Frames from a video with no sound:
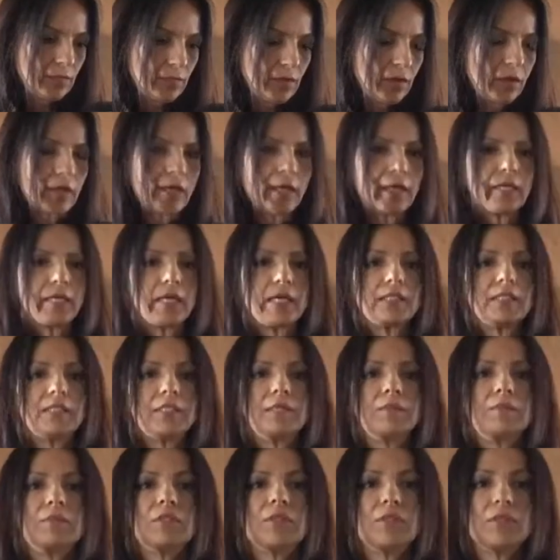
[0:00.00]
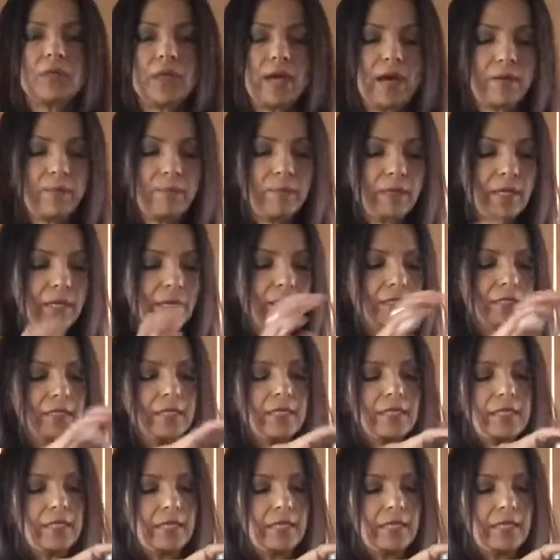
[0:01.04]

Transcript: Okay, that seems to have blended